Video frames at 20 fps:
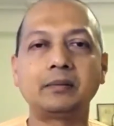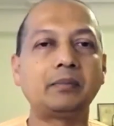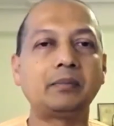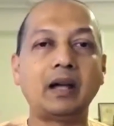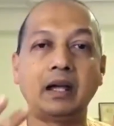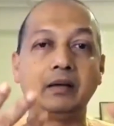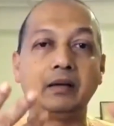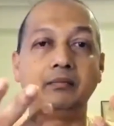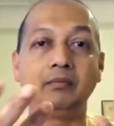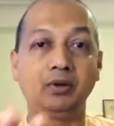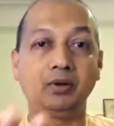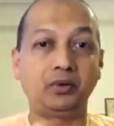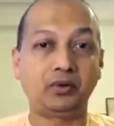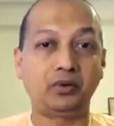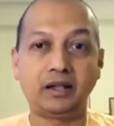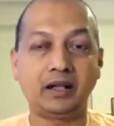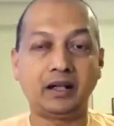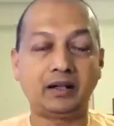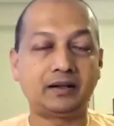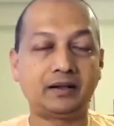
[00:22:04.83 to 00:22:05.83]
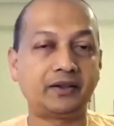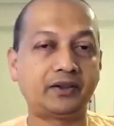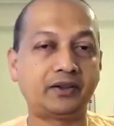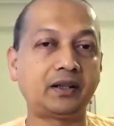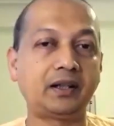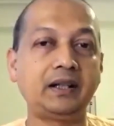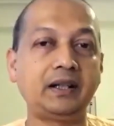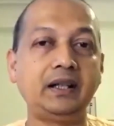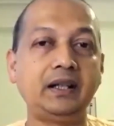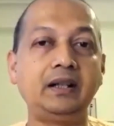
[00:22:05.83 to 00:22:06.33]
I am looking at the
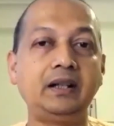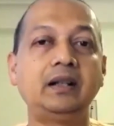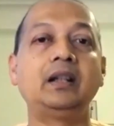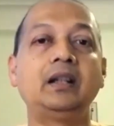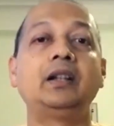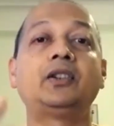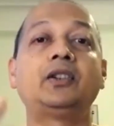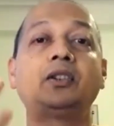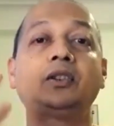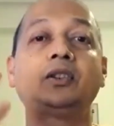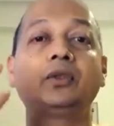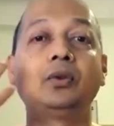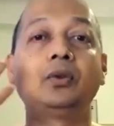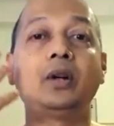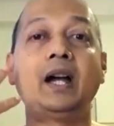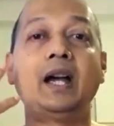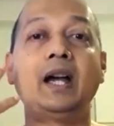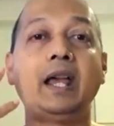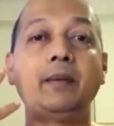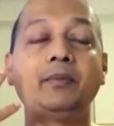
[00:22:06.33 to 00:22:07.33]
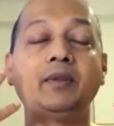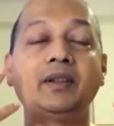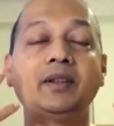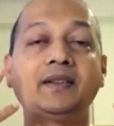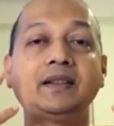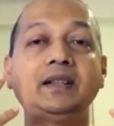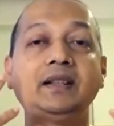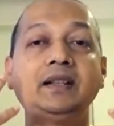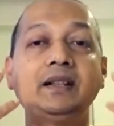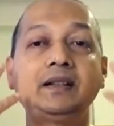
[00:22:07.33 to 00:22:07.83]
screen, so I am the
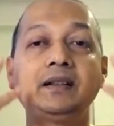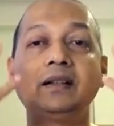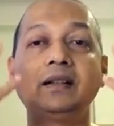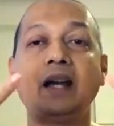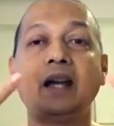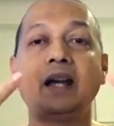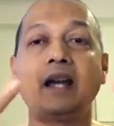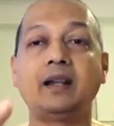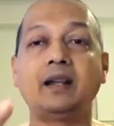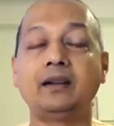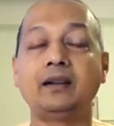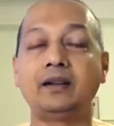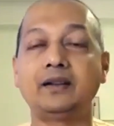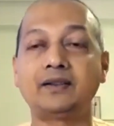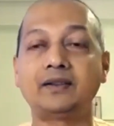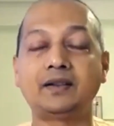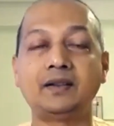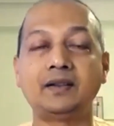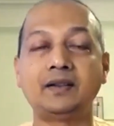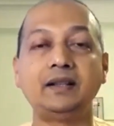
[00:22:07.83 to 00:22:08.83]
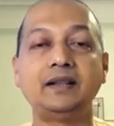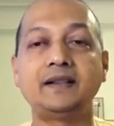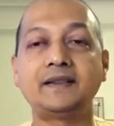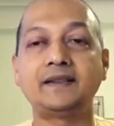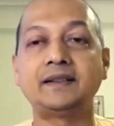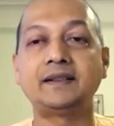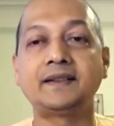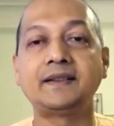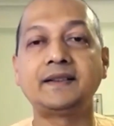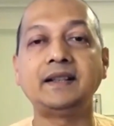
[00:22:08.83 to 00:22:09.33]
seer and the screen is
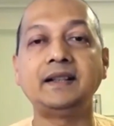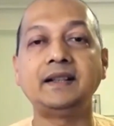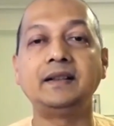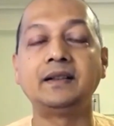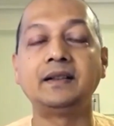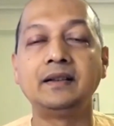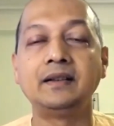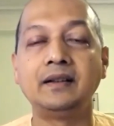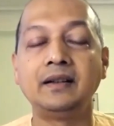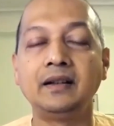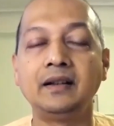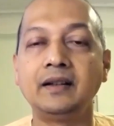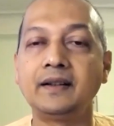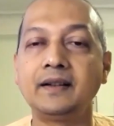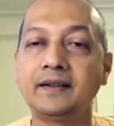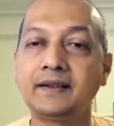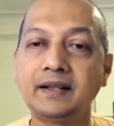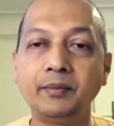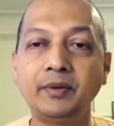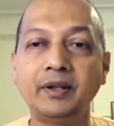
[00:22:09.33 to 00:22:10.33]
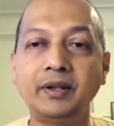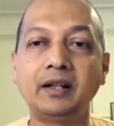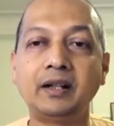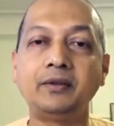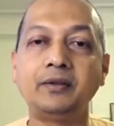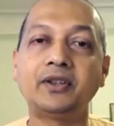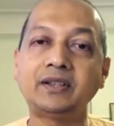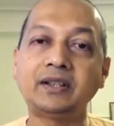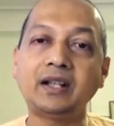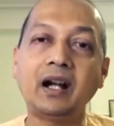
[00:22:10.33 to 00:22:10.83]
the seen. Similarly,
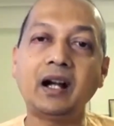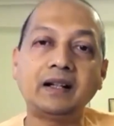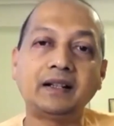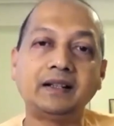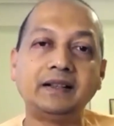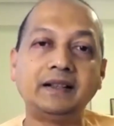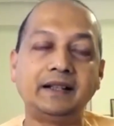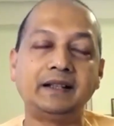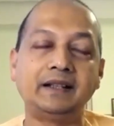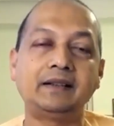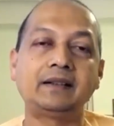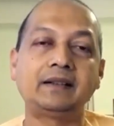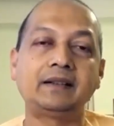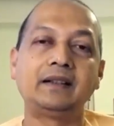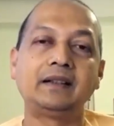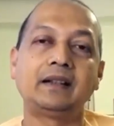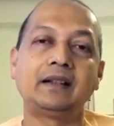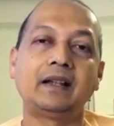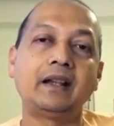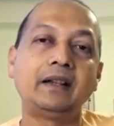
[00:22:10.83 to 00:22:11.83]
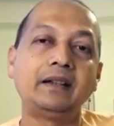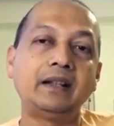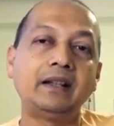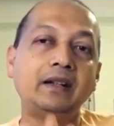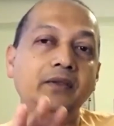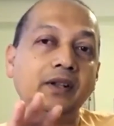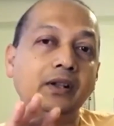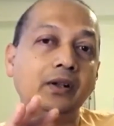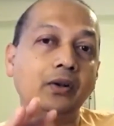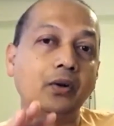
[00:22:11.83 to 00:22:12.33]
we start there and
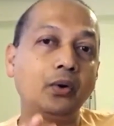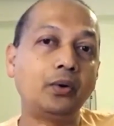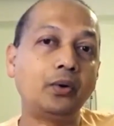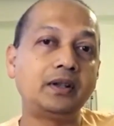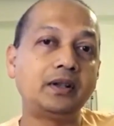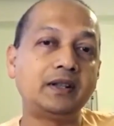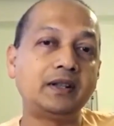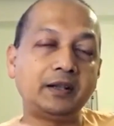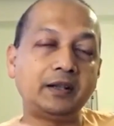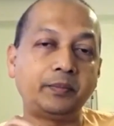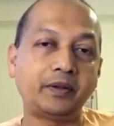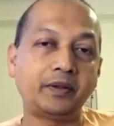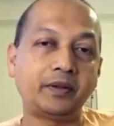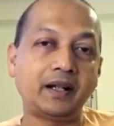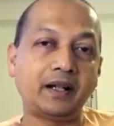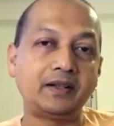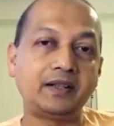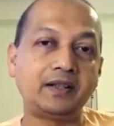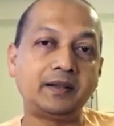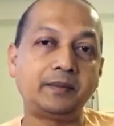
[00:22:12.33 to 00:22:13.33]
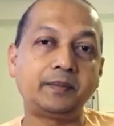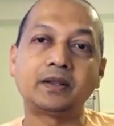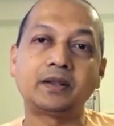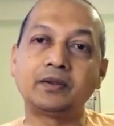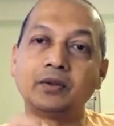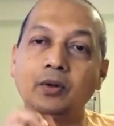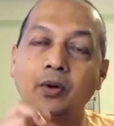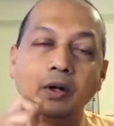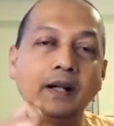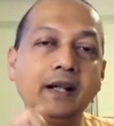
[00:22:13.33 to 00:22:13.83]
then we go deeper and deeper,
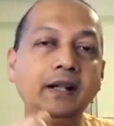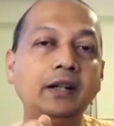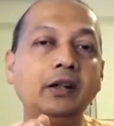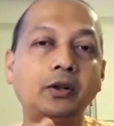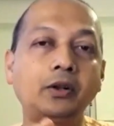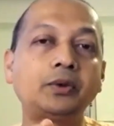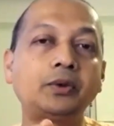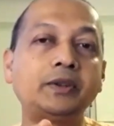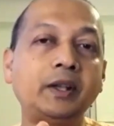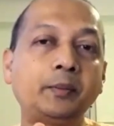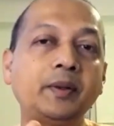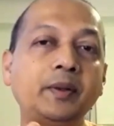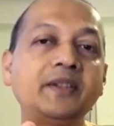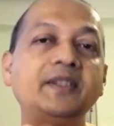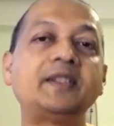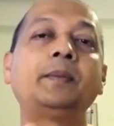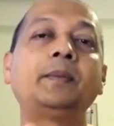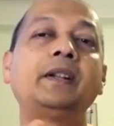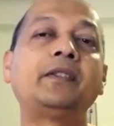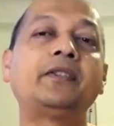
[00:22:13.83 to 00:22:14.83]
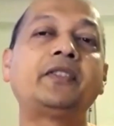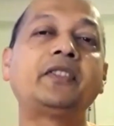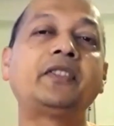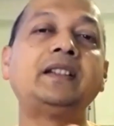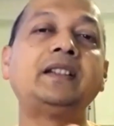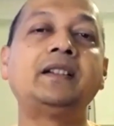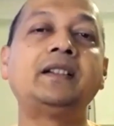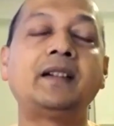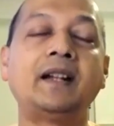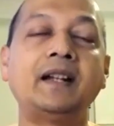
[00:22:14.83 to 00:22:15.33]
holding on to that principle of
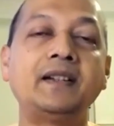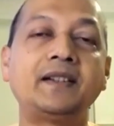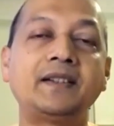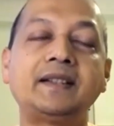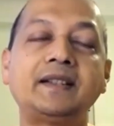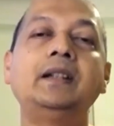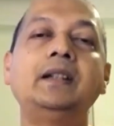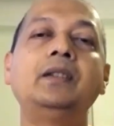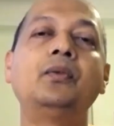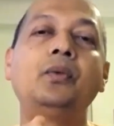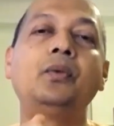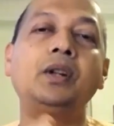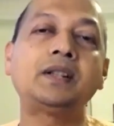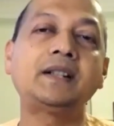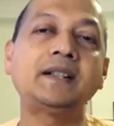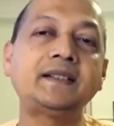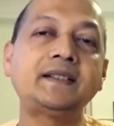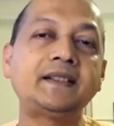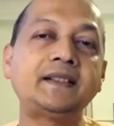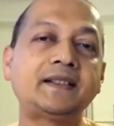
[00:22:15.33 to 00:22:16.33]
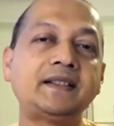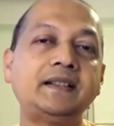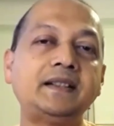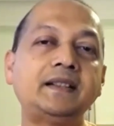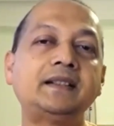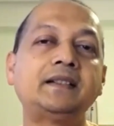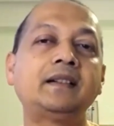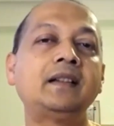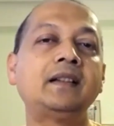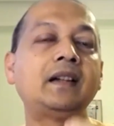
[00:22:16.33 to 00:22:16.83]
seer and seen. What is the
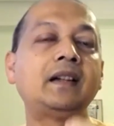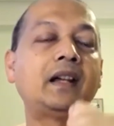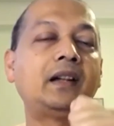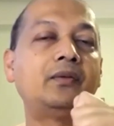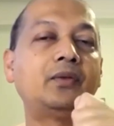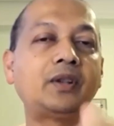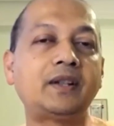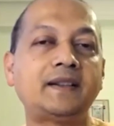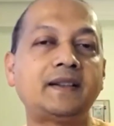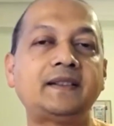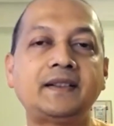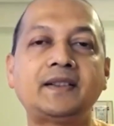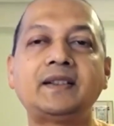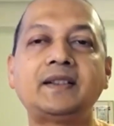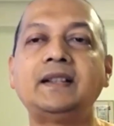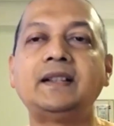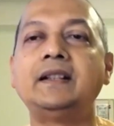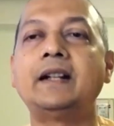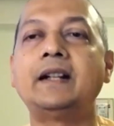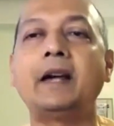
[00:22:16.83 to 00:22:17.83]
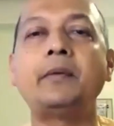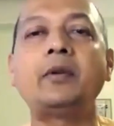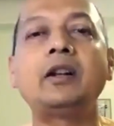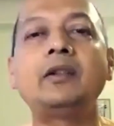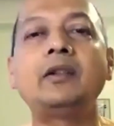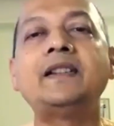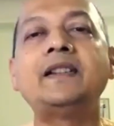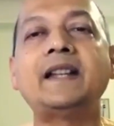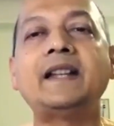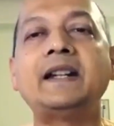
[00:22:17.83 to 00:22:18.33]
seer and what is the seen? I've
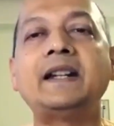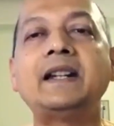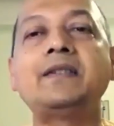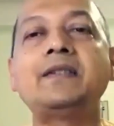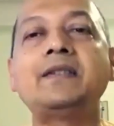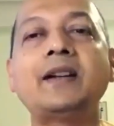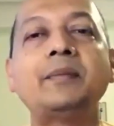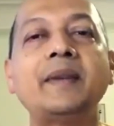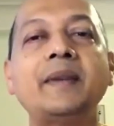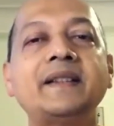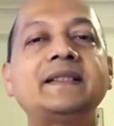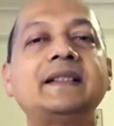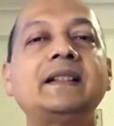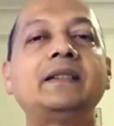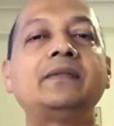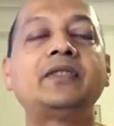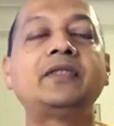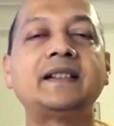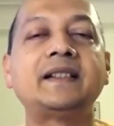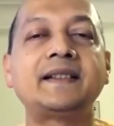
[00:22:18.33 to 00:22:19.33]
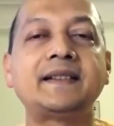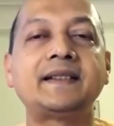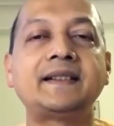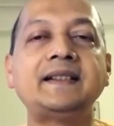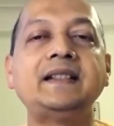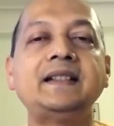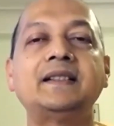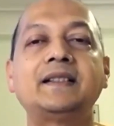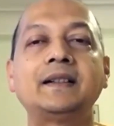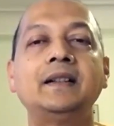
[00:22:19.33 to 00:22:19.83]
always identified myself with the
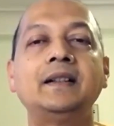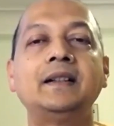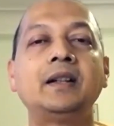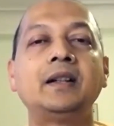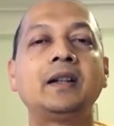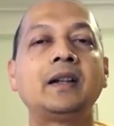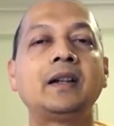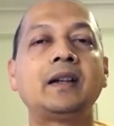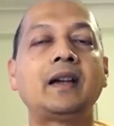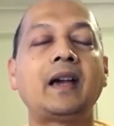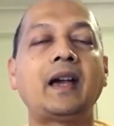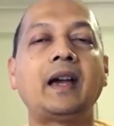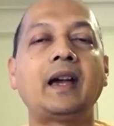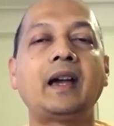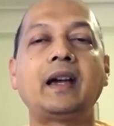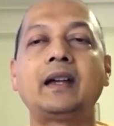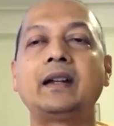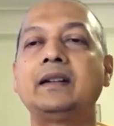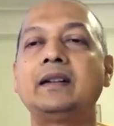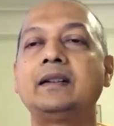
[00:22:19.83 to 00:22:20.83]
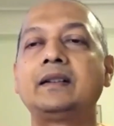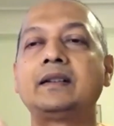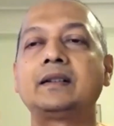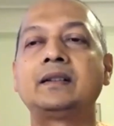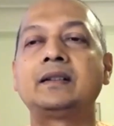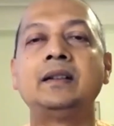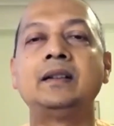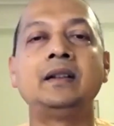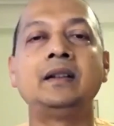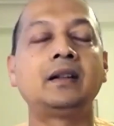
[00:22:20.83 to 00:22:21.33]
seer, and
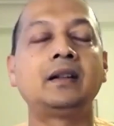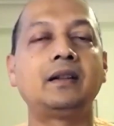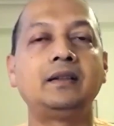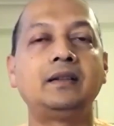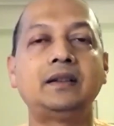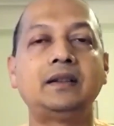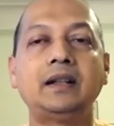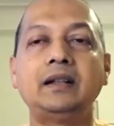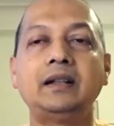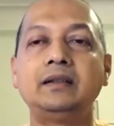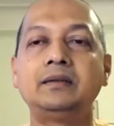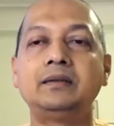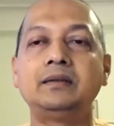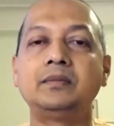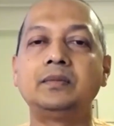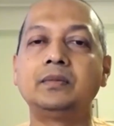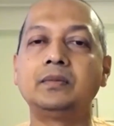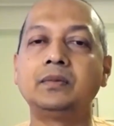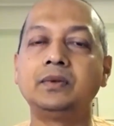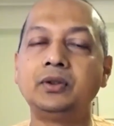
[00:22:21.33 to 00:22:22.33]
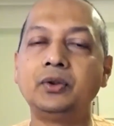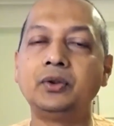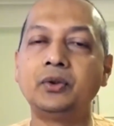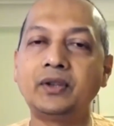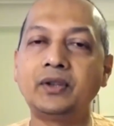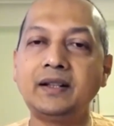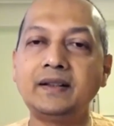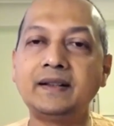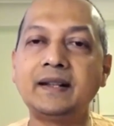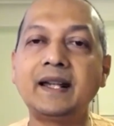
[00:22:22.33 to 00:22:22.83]
then
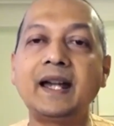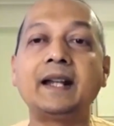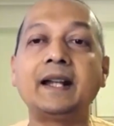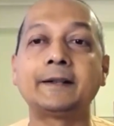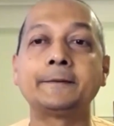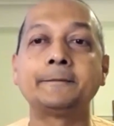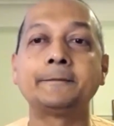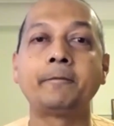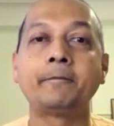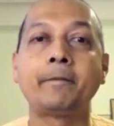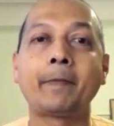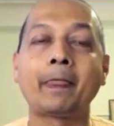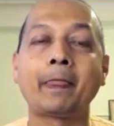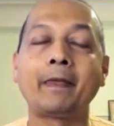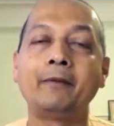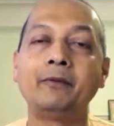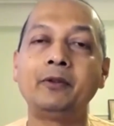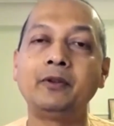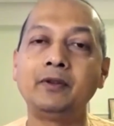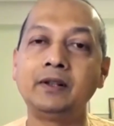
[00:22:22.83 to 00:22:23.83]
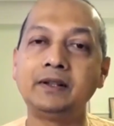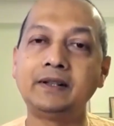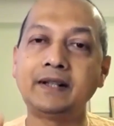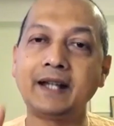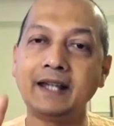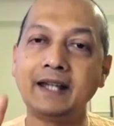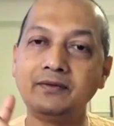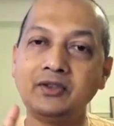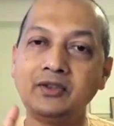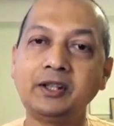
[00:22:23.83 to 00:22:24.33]
using that, we will
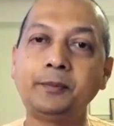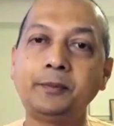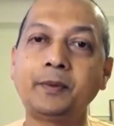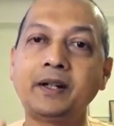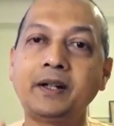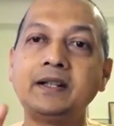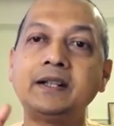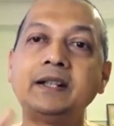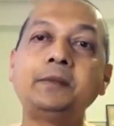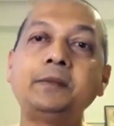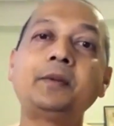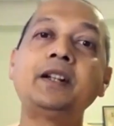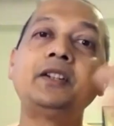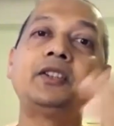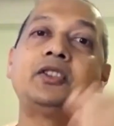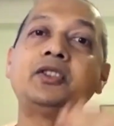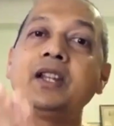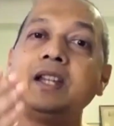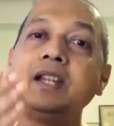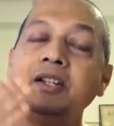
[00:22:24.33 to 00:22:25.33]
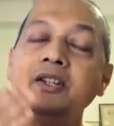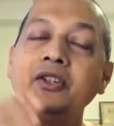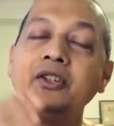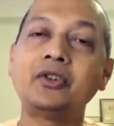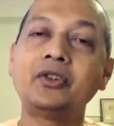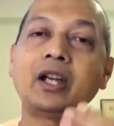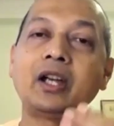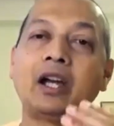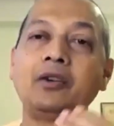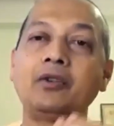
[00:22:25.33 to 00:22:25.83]
dive deeper and deeper and
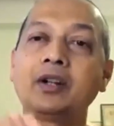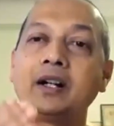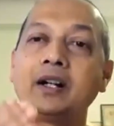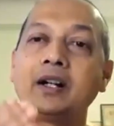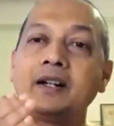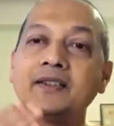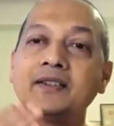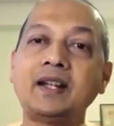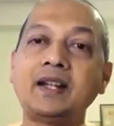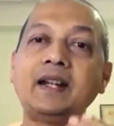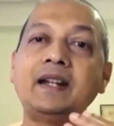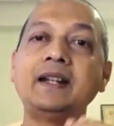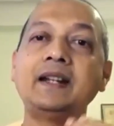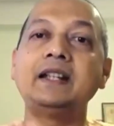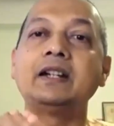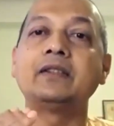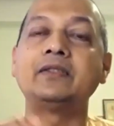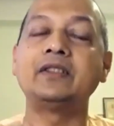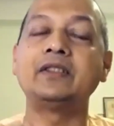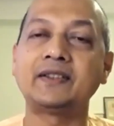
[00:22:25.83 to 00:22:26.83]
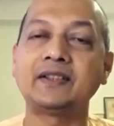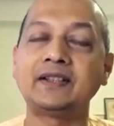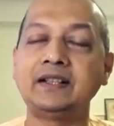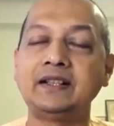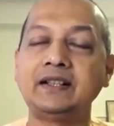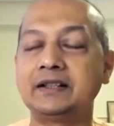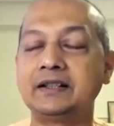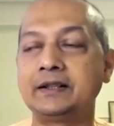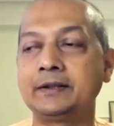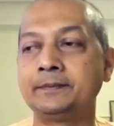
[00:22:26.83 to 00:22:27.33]
change our understanding of the
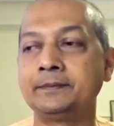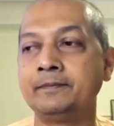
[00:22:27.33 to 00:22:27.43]
seer.